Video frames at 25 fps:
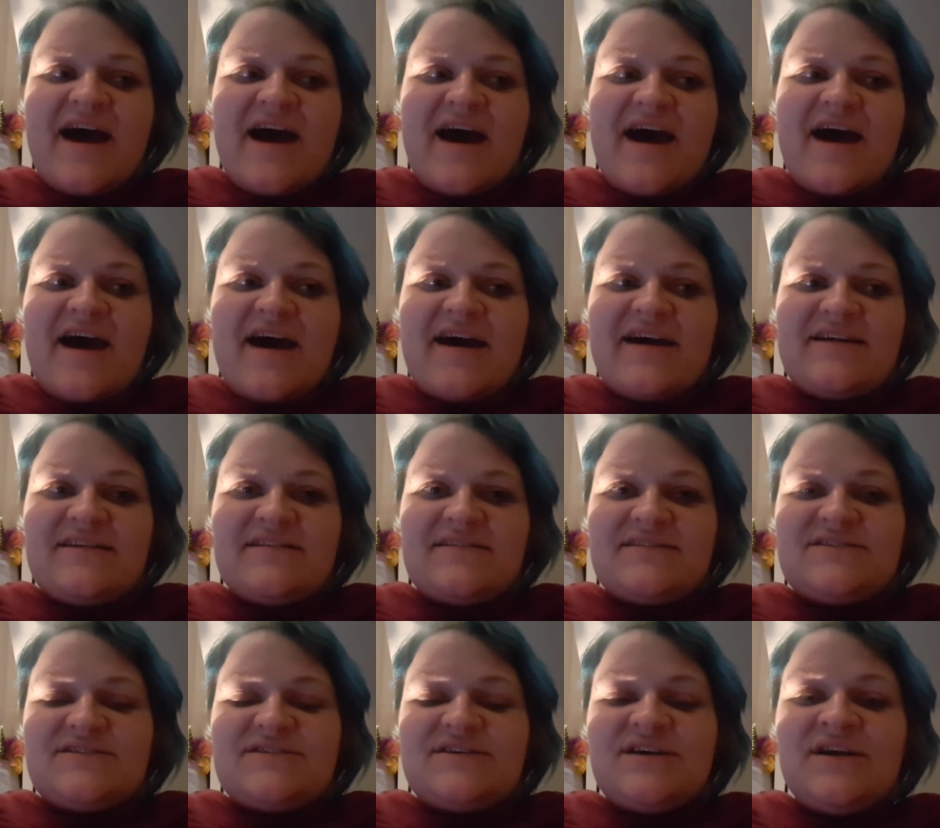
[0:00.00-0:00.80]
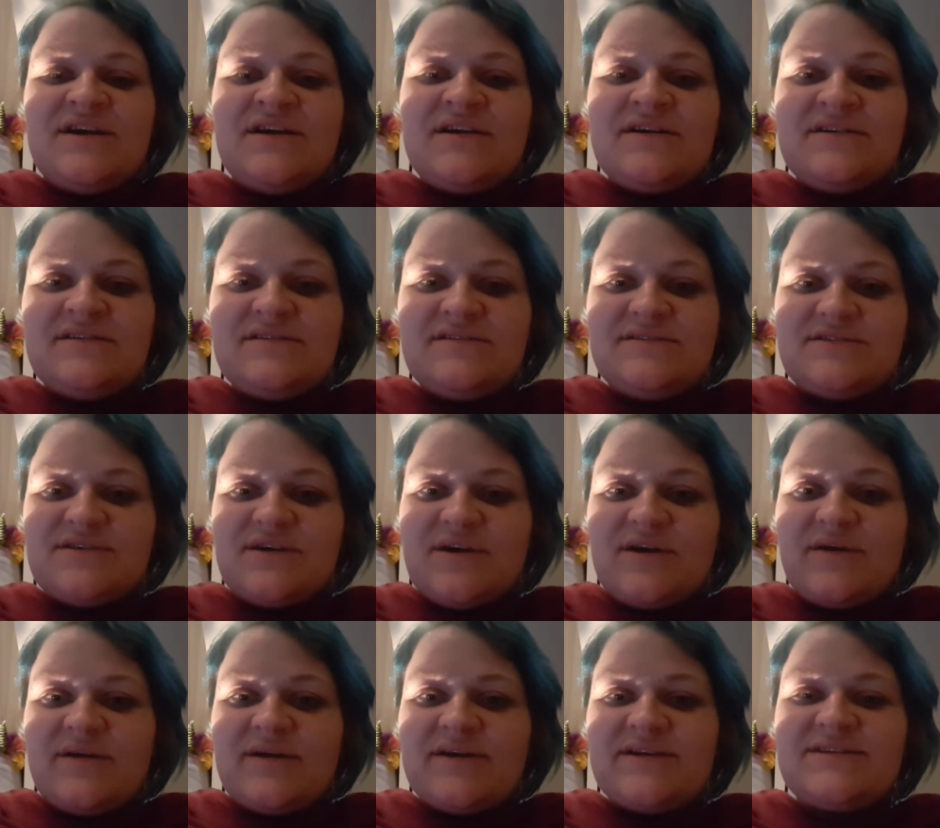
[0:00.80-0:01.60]
and so
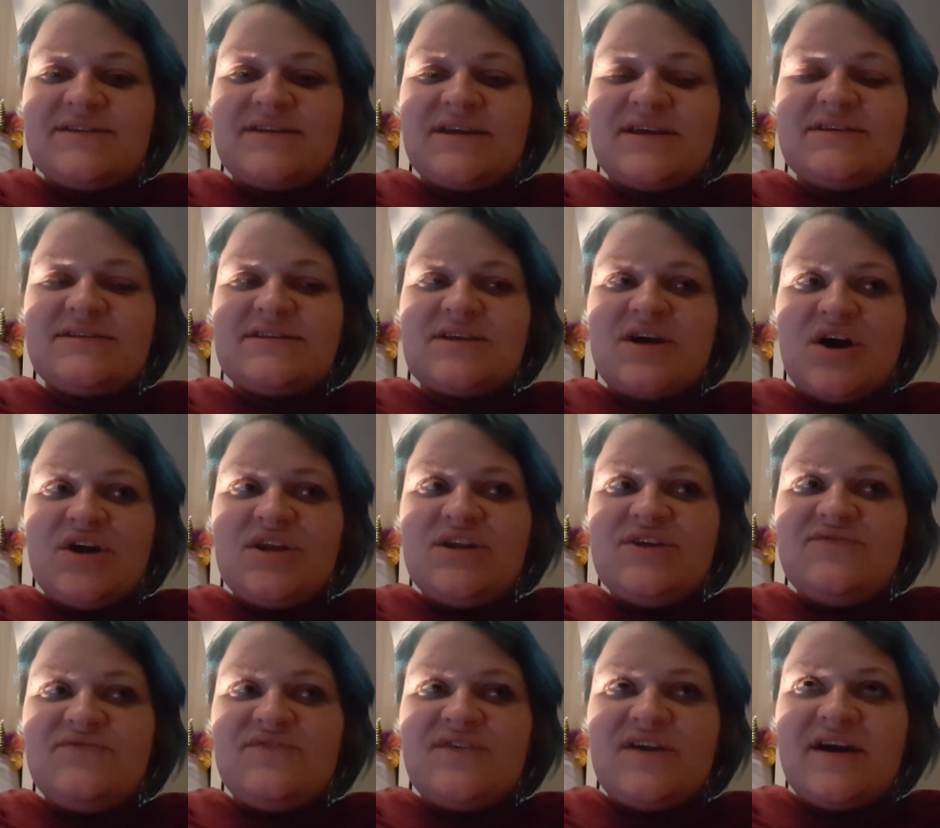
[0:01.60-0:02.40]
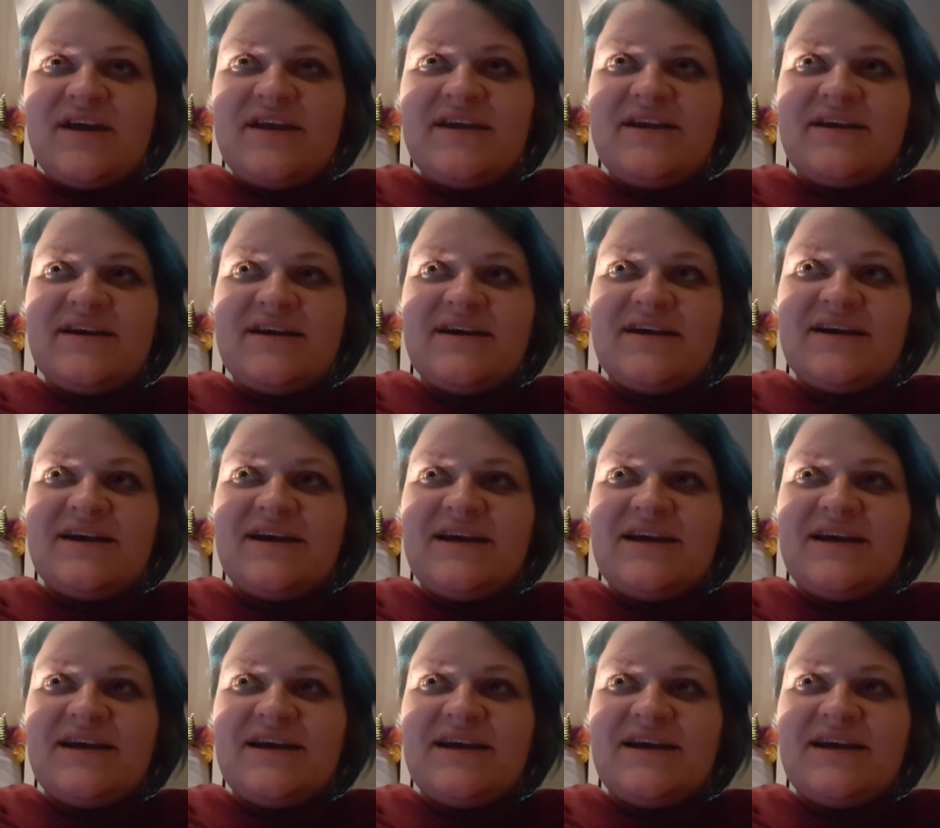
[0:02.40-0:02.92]
it's kind of like a